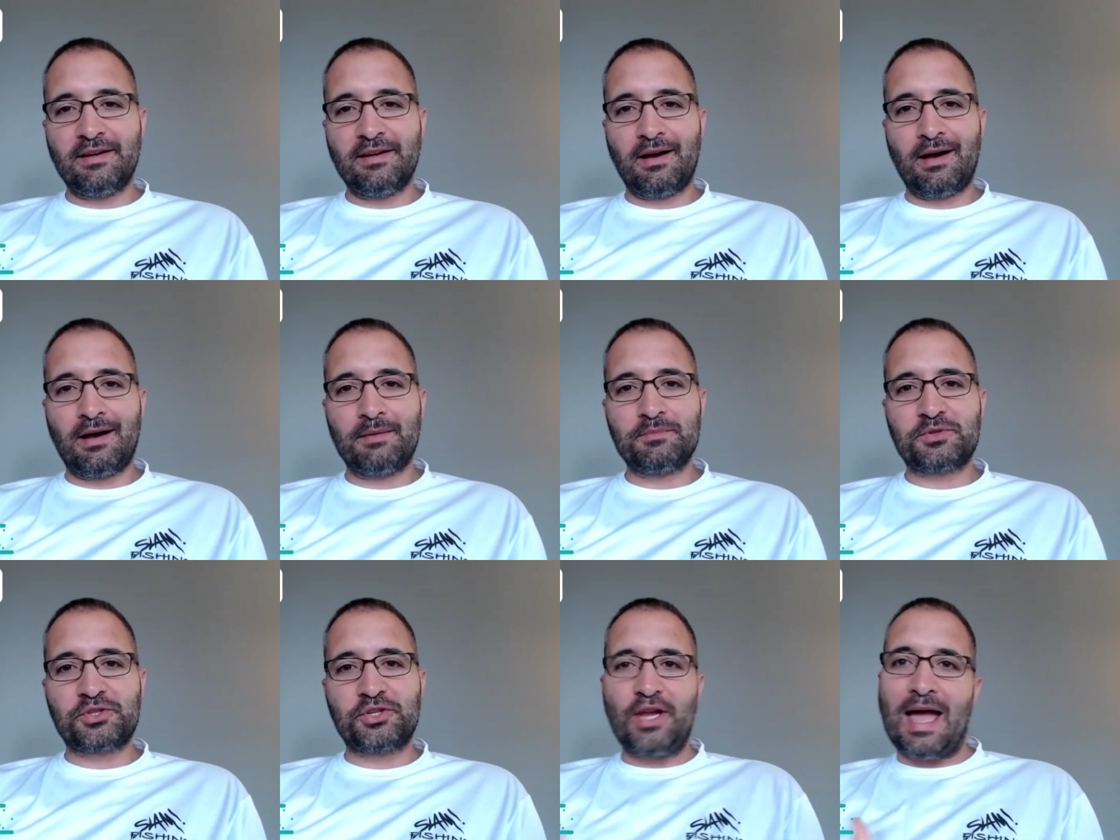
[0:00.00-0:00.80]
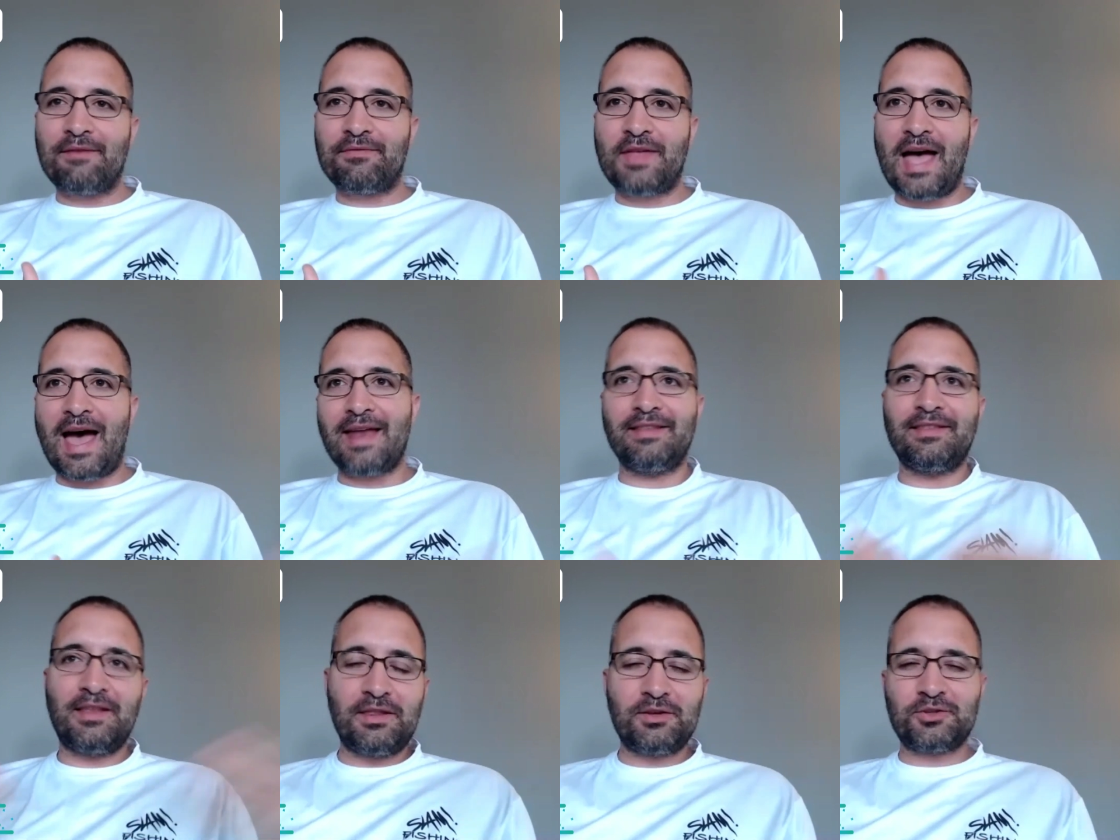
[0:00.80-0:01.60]
Um, so you have that.
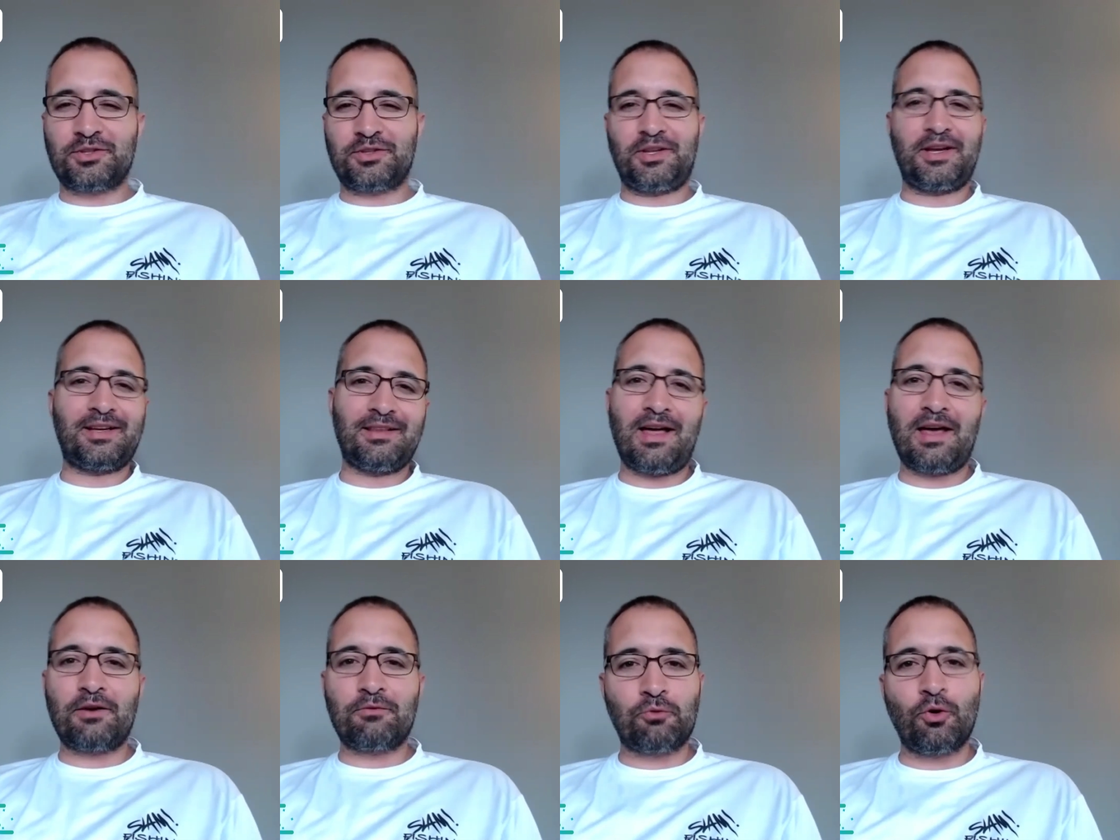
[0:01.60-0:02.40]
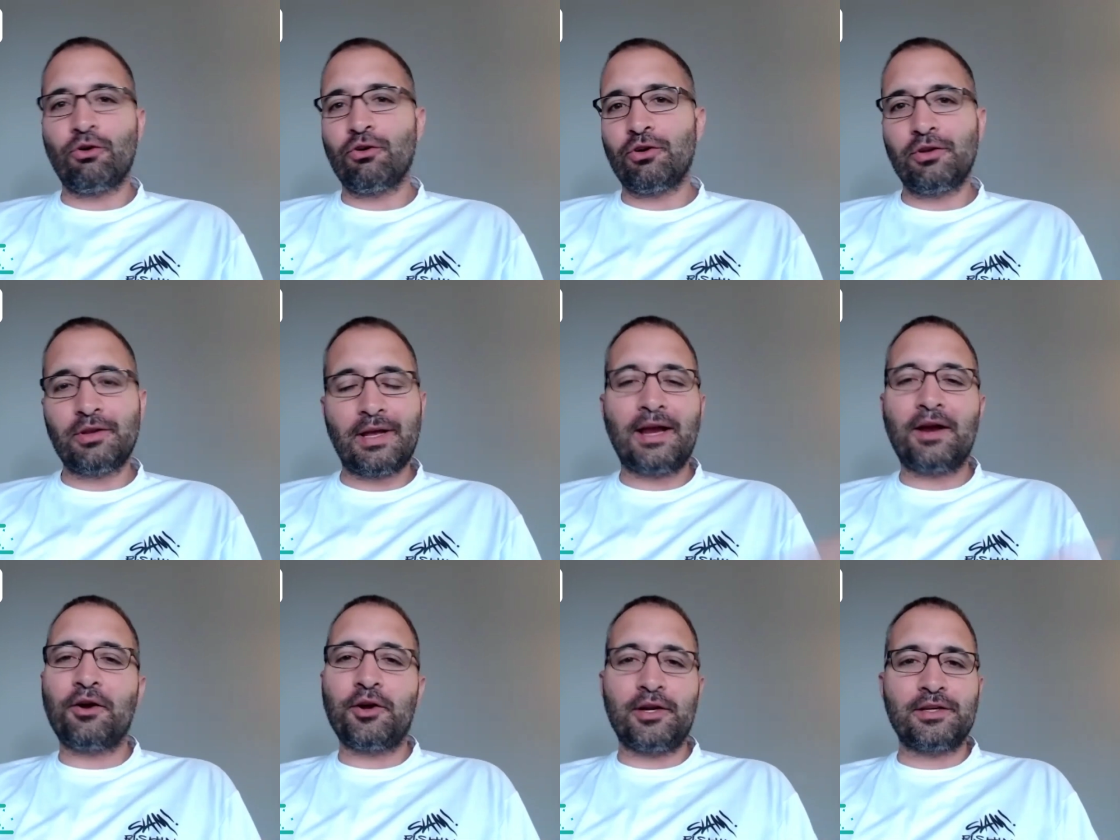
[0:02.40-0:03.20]
And then there's like a lot of rural
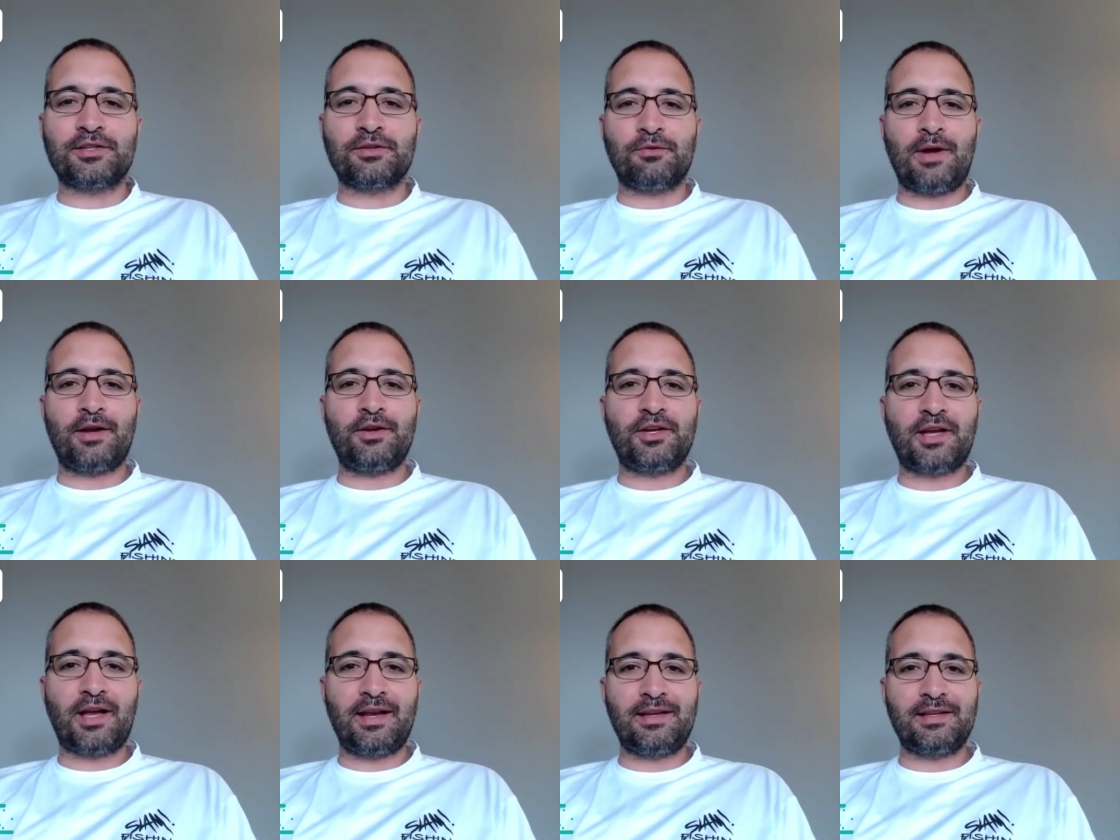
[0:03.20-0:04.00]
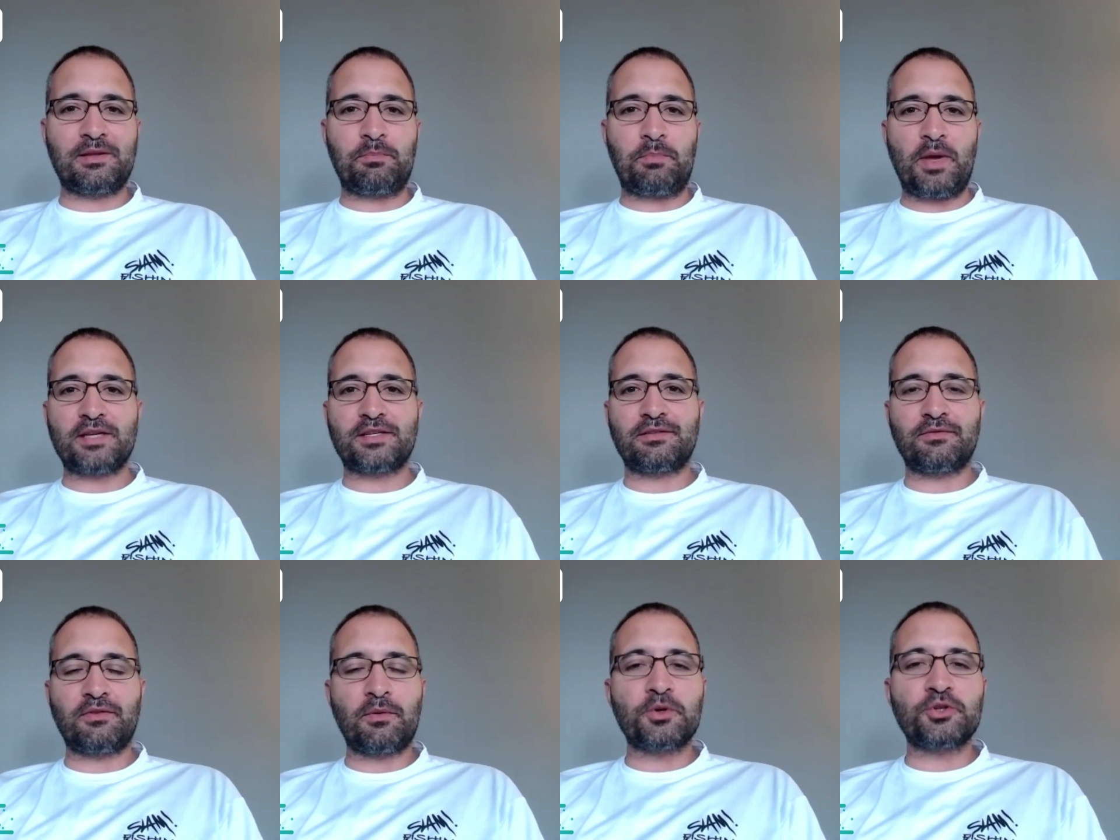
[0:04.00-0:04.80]
areas around. You kind of get the best
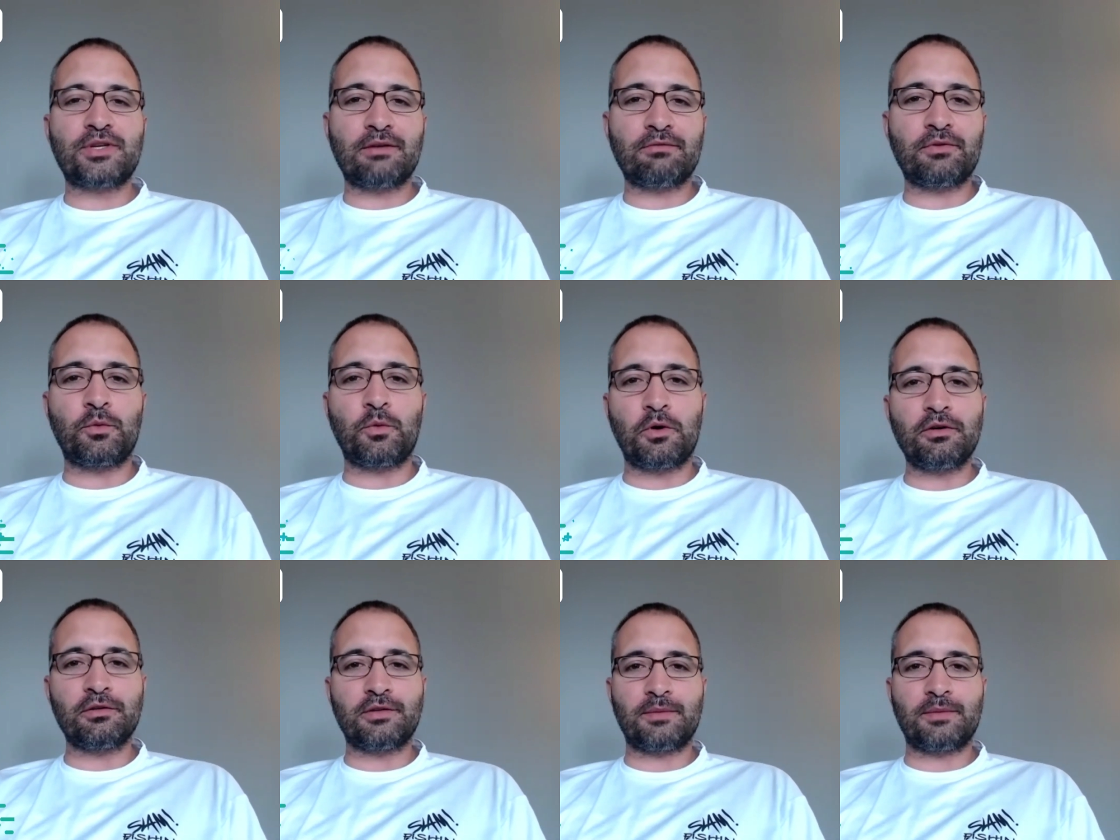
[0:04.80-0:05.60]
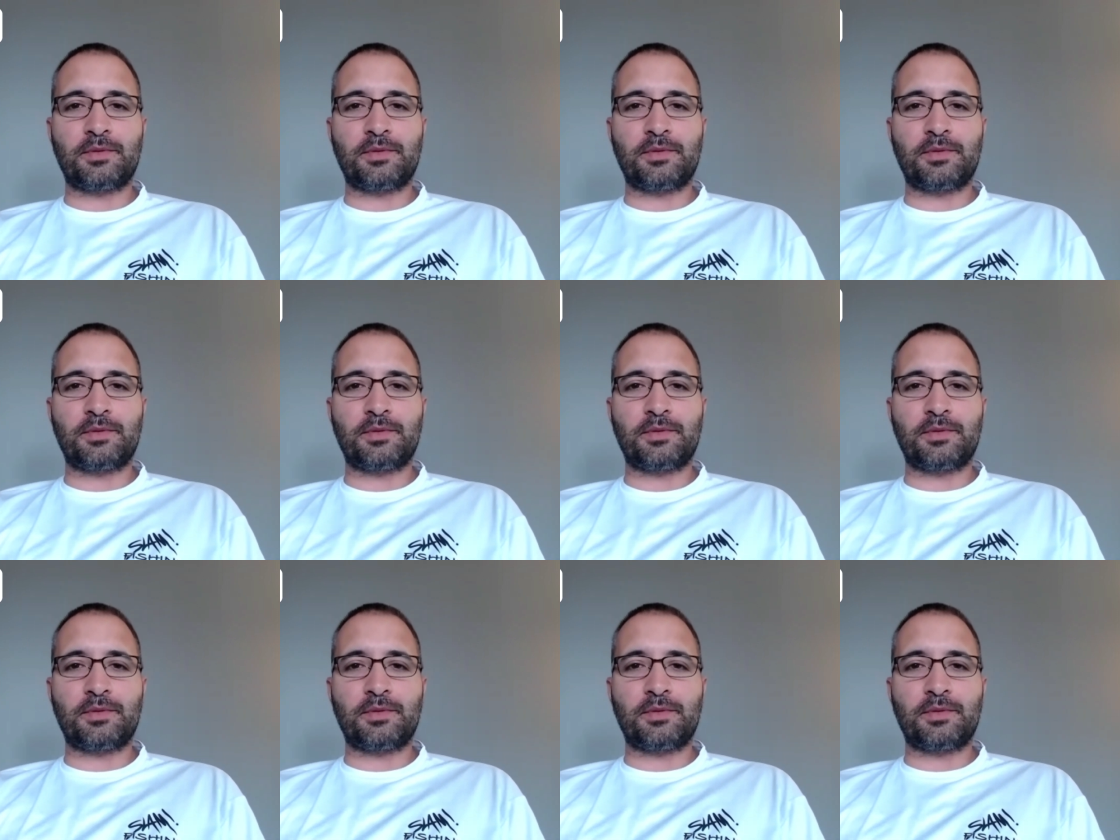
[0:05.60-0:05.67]
of almost every world up